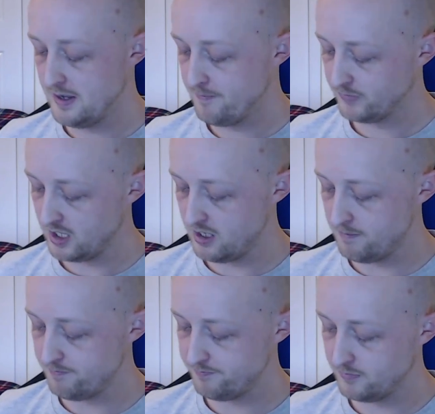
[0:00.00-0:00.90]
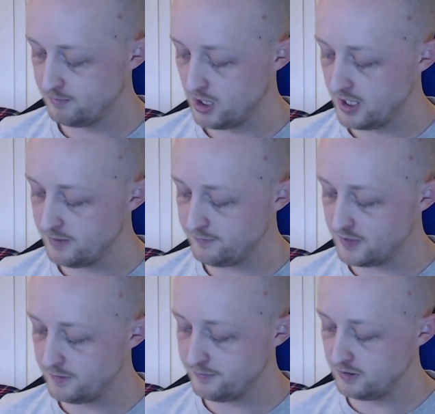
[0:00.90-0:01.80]
but I
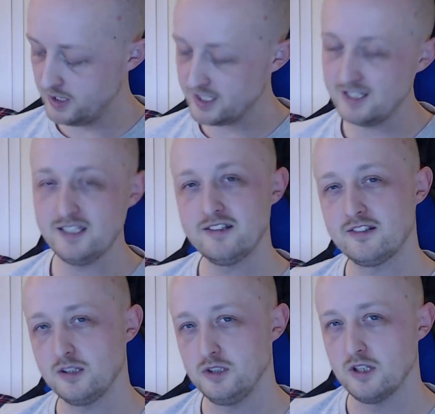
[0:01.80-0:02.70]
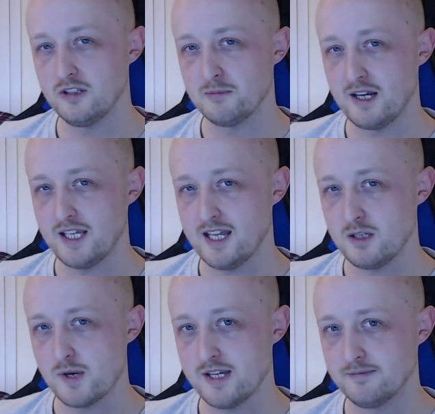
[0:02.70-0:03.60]
feel like I need to tell you guys about it anyway,